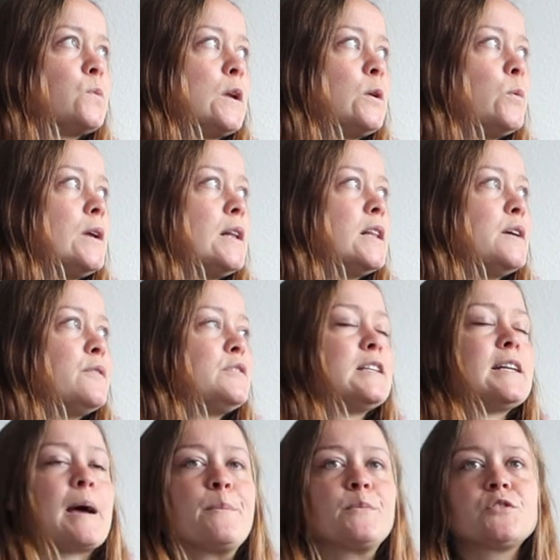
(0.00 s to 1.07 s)
when we lived
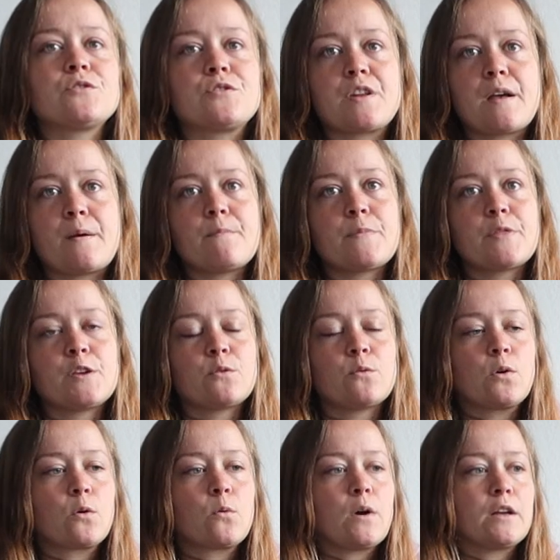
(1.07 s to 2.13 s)
in Amsterdam there
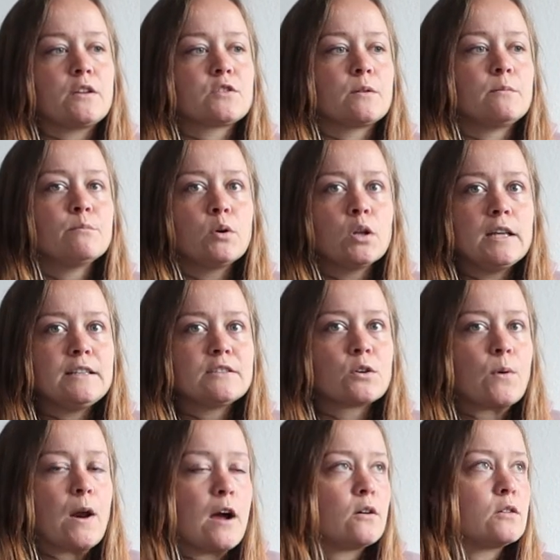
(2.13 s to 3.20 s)
were quite some bullies
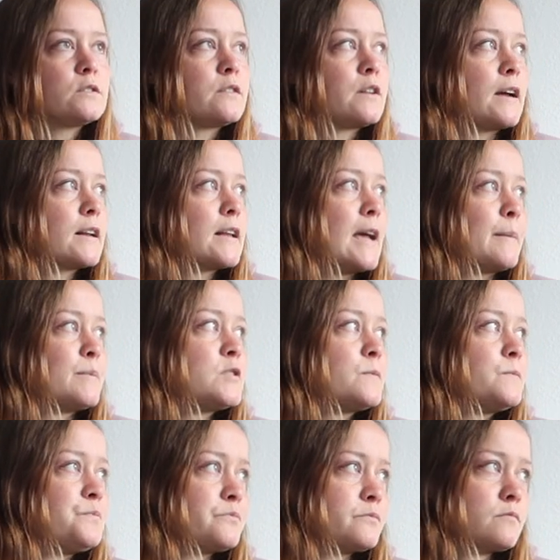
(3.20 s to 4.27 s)
around that
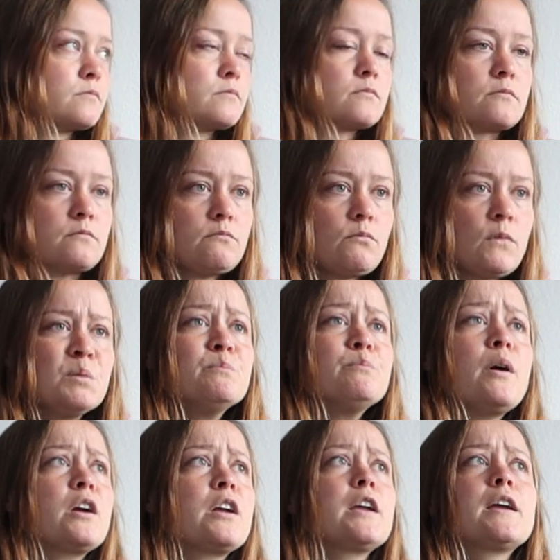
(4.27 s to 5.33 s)
kept
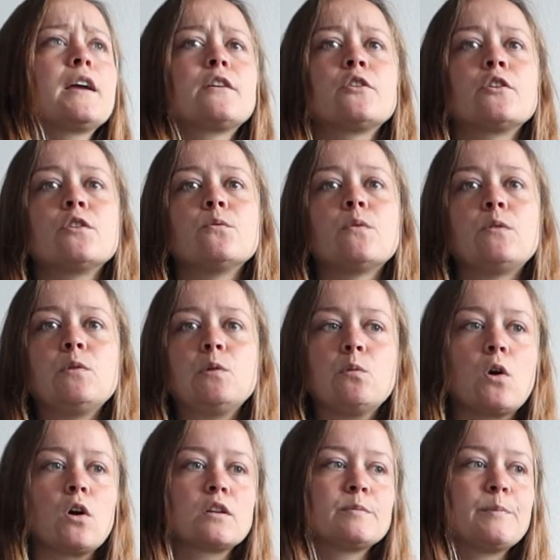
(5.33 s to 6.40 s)
barking at her when we
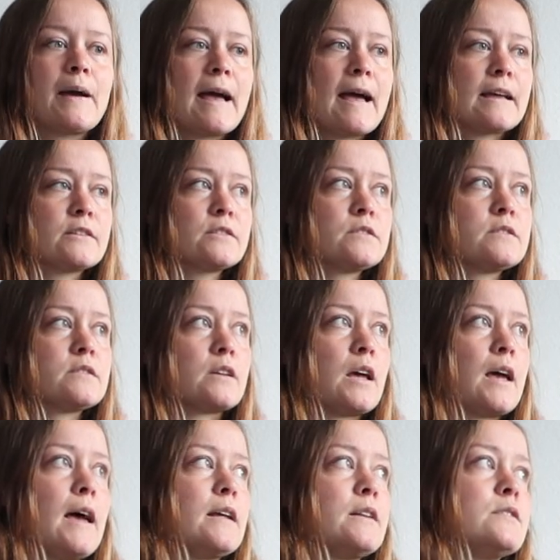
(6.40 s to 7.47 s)
walked past,
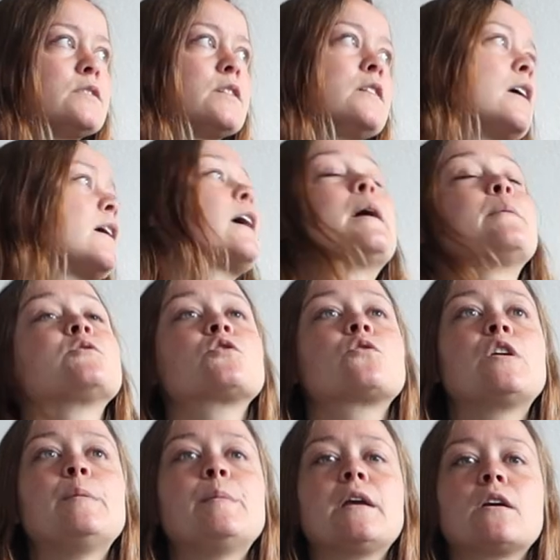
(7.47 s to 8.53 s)
and that kept
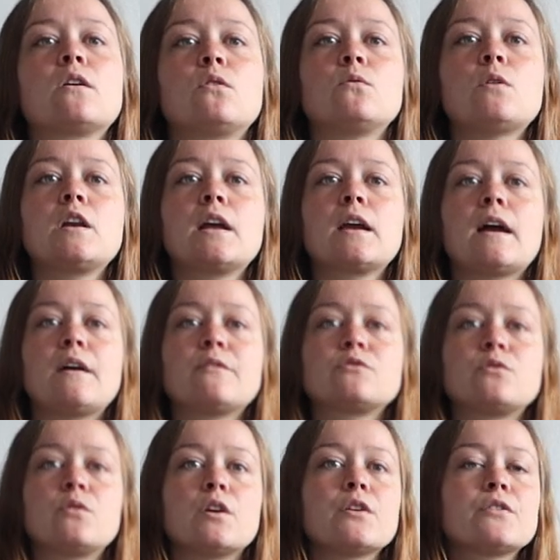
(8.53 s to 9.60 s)
screaming or running
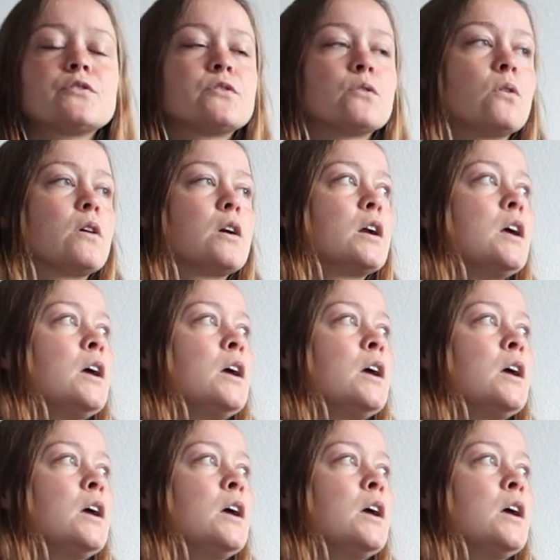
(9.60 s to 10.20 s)
after us, or